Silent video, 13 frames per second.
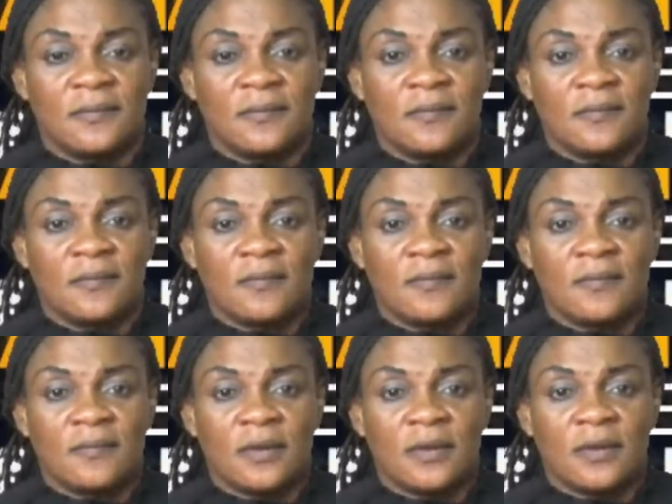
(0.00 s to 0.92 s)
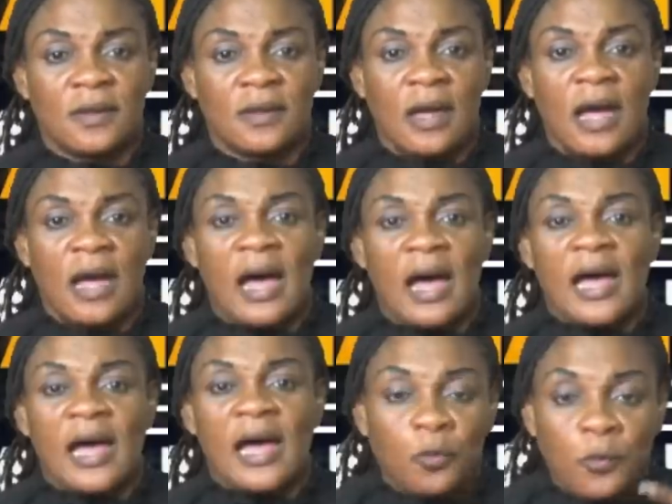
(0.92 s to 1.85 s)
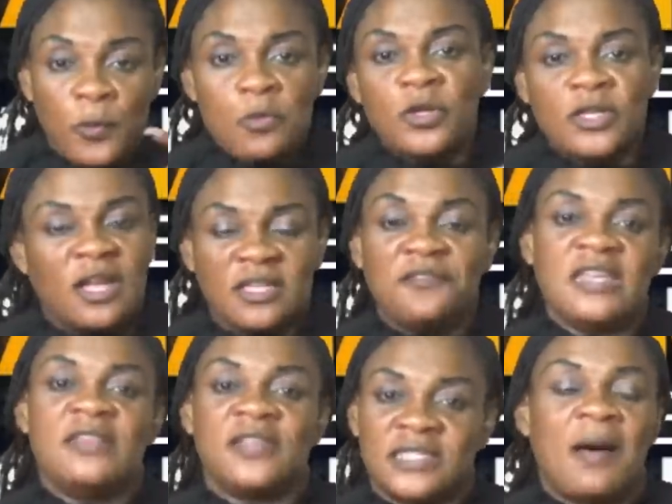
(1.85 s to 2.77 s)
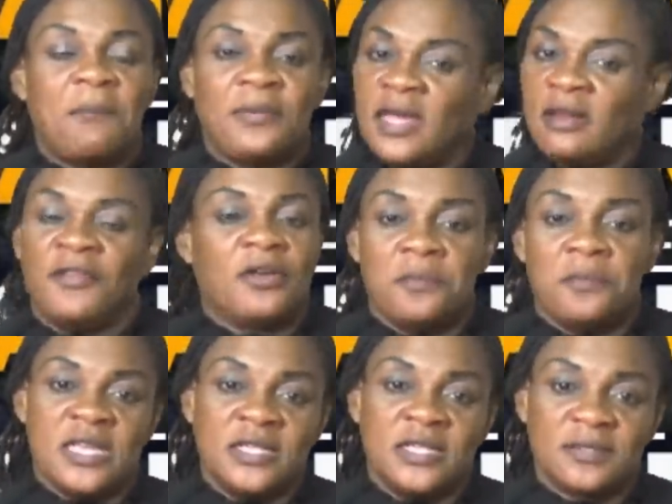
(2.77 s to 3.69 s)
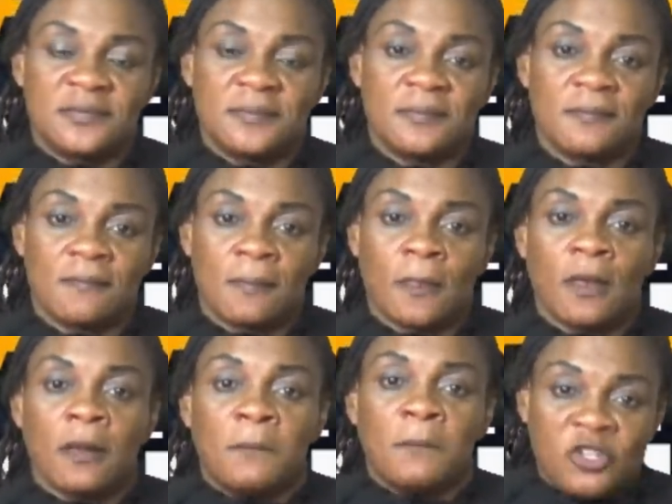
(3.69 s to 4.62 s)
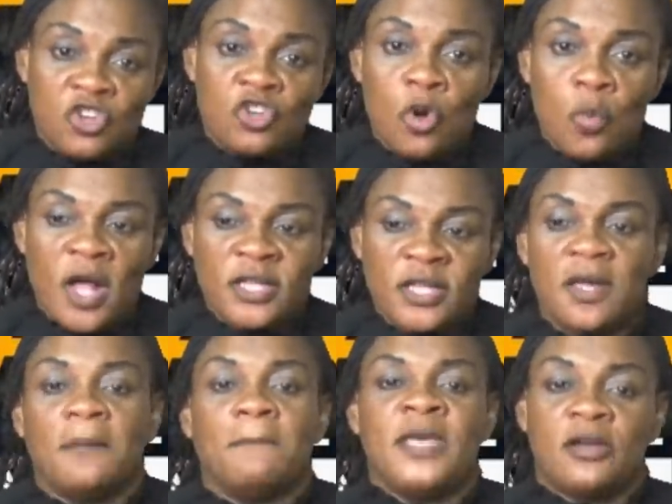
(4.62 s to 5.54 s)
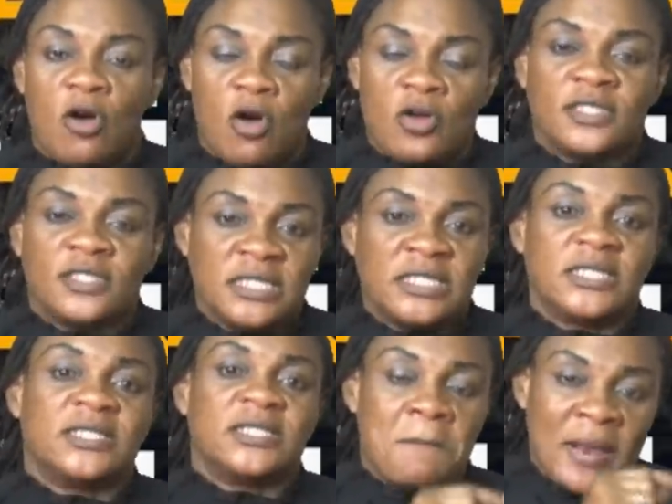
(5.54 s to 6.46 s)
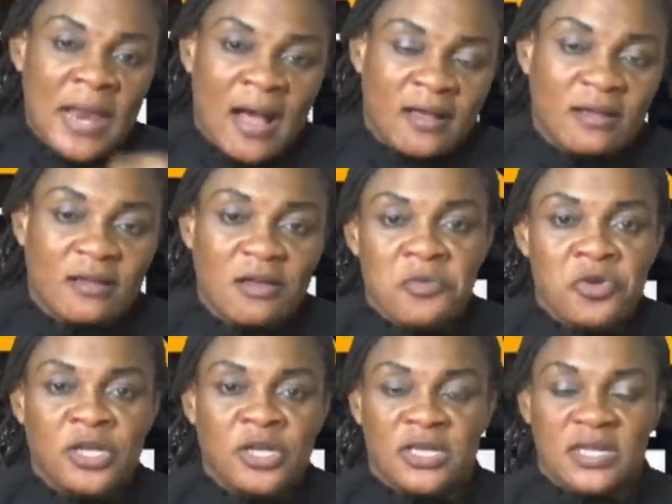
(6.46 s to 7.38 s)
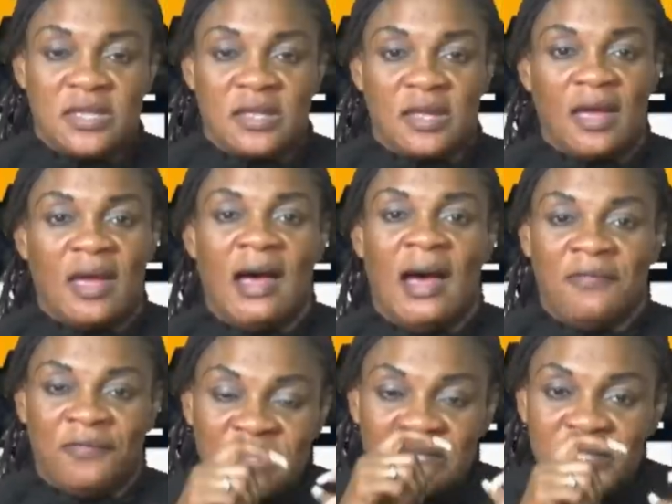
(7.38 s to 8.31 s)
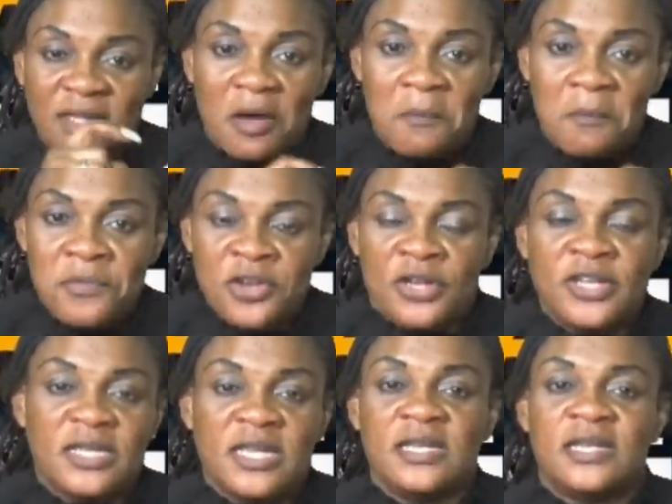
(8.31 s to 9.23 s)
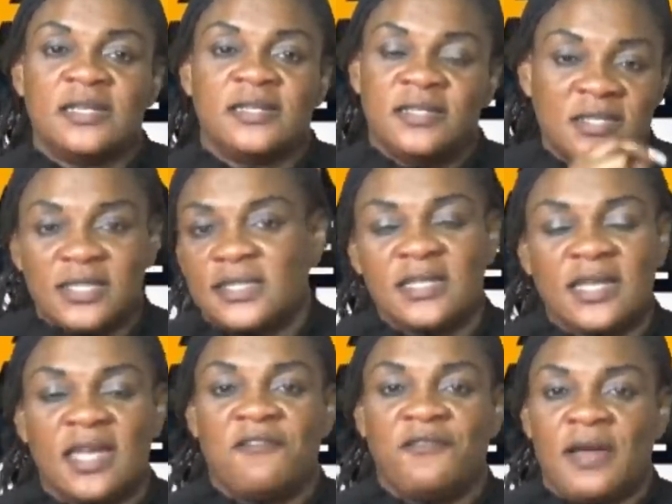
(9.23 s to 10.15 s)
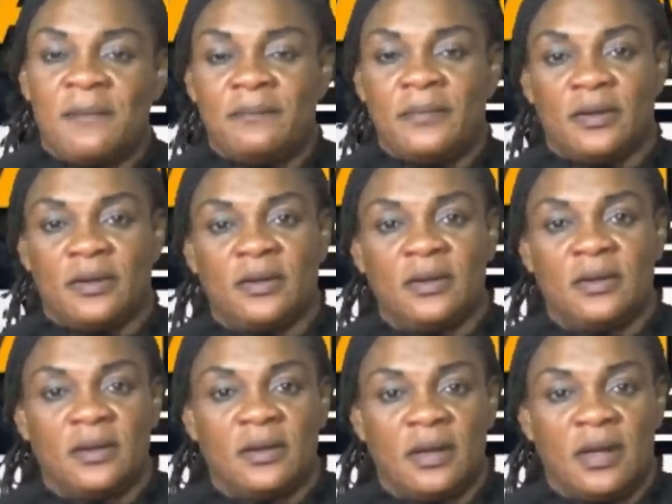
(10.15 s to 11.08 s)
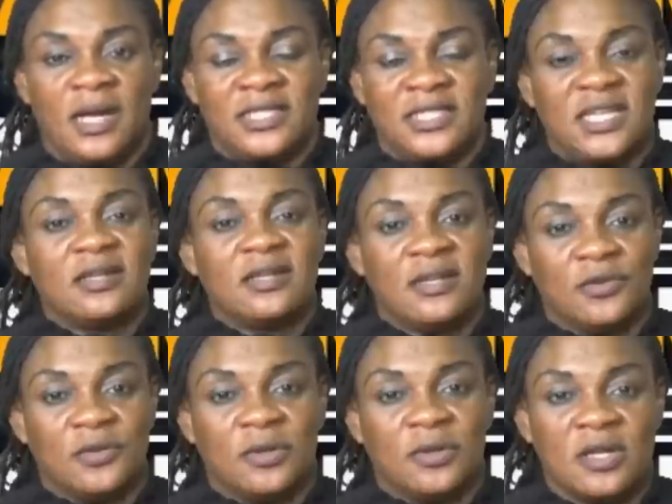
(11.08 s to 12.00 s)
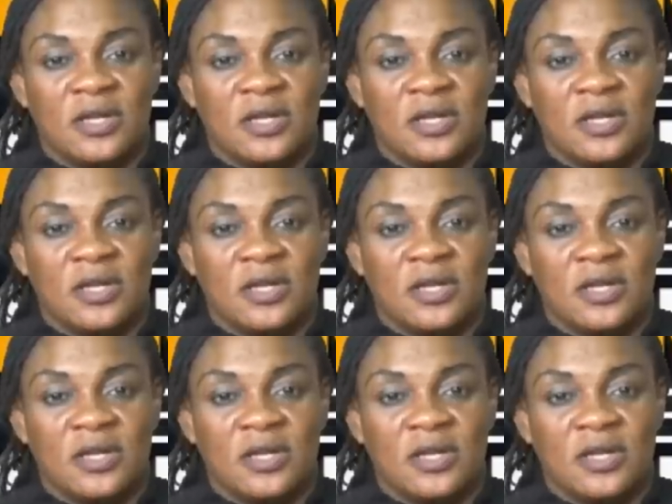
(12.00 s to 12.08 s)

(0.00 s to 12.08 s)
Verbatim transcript: And we would not have seen this happening in other communities. But you know what? Because this is a black community, and this is a community that doesn't give them a second look.